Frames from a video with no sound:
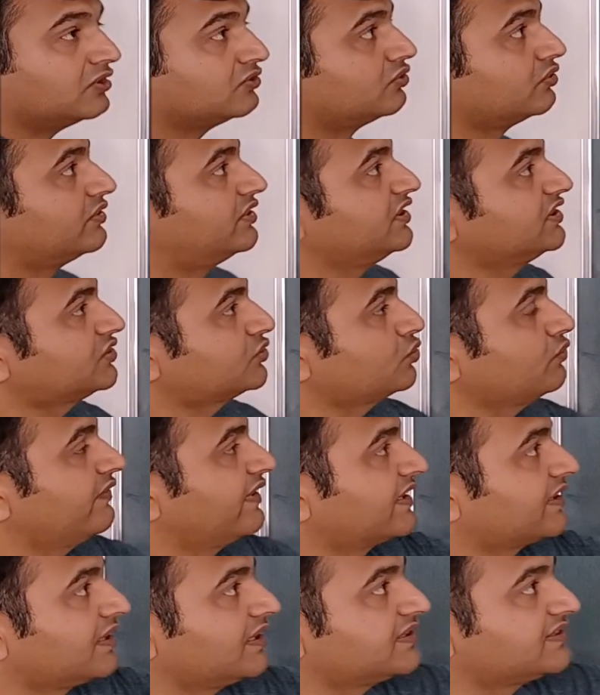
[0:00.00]
So these two
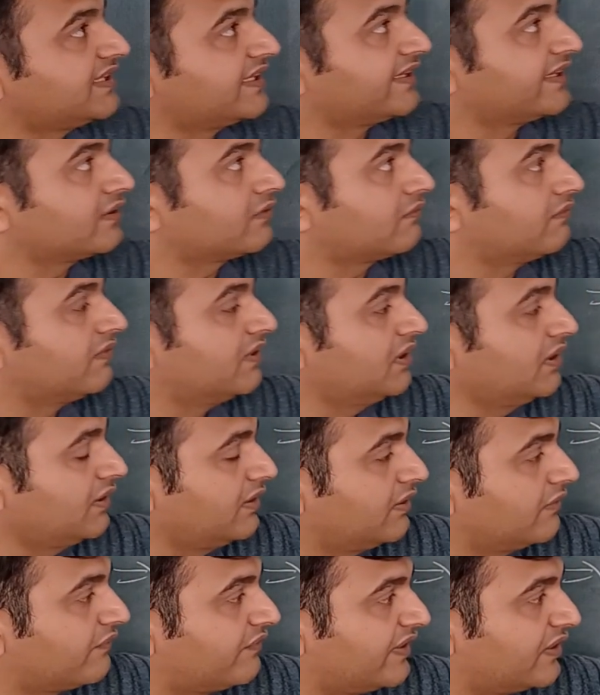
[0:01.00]
vectors are equal
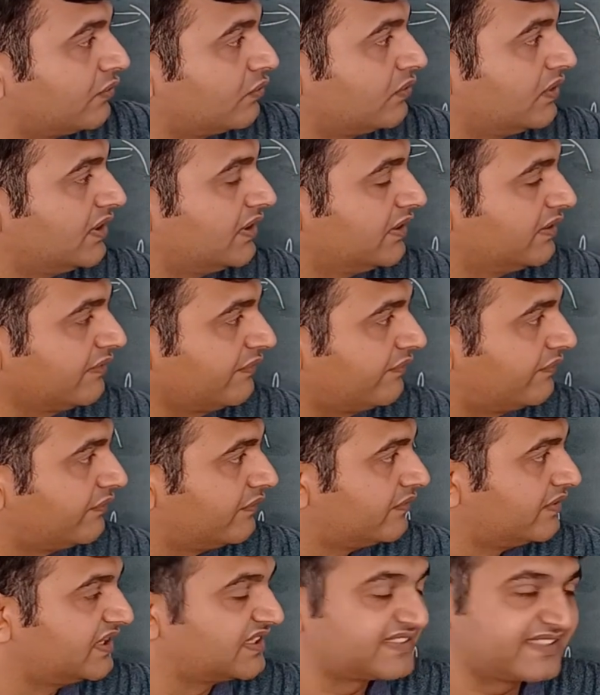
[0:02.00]
if and only if
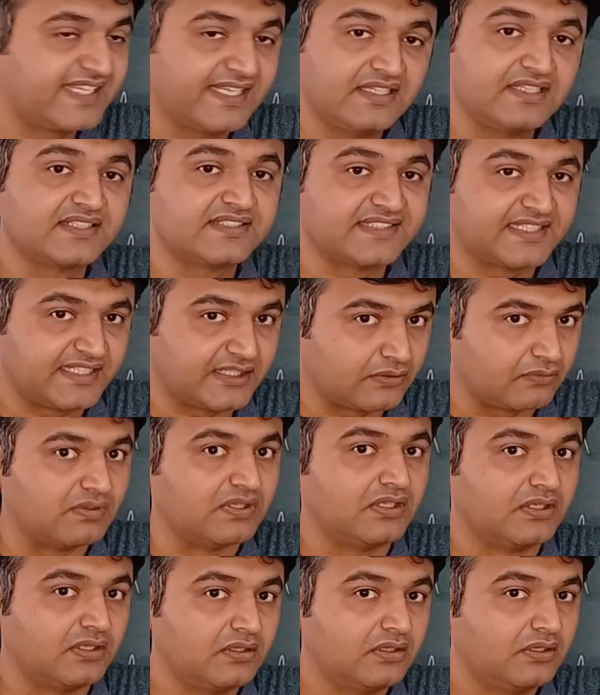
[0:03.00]
the scalars are equal.